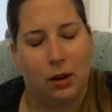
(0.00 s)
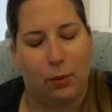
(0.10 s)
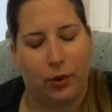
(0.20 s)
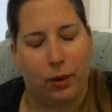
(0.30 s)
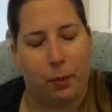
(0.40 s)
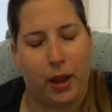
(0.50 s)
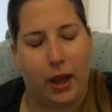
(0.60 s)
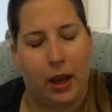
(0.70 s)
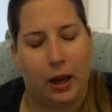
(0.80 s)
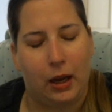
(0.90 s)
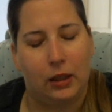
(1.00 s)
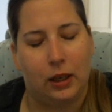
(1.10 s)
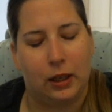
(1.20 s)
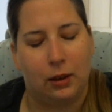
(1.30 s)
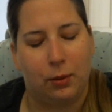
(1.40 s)
wasn't a pain.
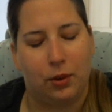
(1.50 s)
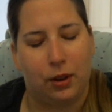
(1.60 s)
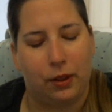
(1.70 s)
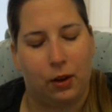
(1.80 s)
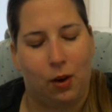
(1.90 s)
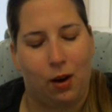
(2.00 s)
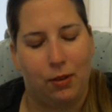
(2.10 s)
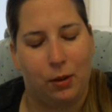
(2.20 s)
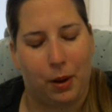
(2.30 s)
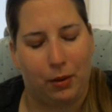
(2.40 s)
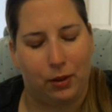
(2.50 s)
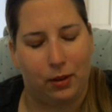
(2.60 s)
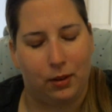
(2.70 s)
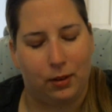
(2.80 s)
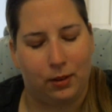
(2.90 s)
Like, there was nothing awful about
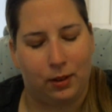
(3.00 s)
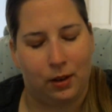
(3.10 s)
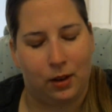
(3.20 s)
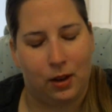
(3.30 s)
this.